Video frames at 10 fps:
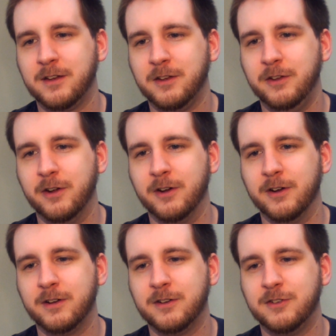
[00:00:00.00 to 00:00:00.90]

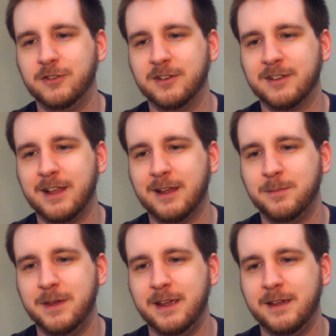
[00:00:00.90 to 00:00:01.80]
You're, just
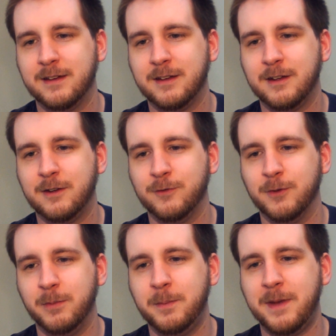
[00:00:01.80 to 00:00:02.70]
like me,
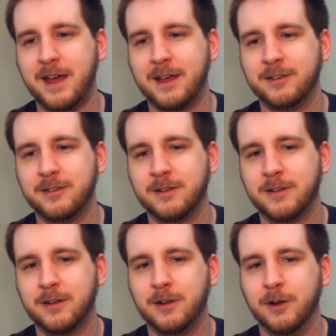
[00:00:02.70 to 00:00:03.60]
from the past,
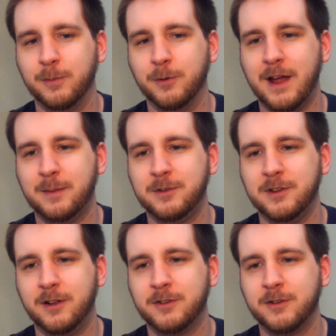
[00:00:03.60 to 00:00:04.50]
or perhaps
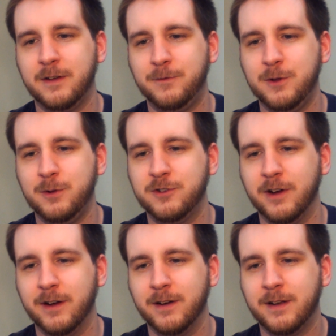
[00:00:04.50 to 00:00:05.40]
an alternate
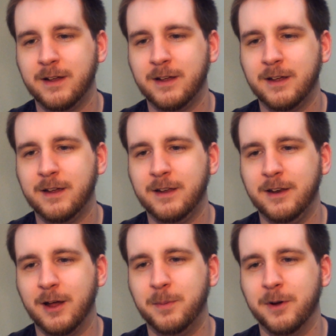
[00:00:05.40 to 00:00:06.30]
future.
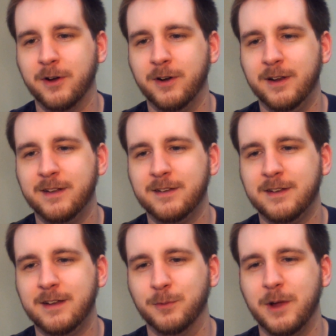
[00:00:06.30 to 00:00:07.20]
Now burn,
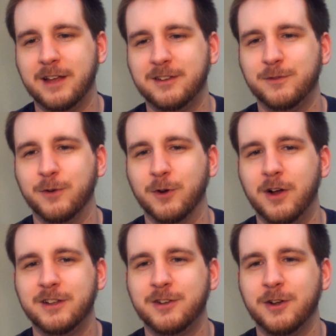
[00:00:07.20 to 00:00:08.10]
and rest for
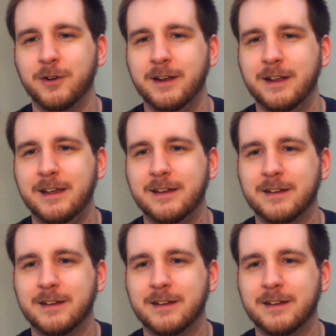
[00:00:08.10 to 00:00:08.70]
all eternity.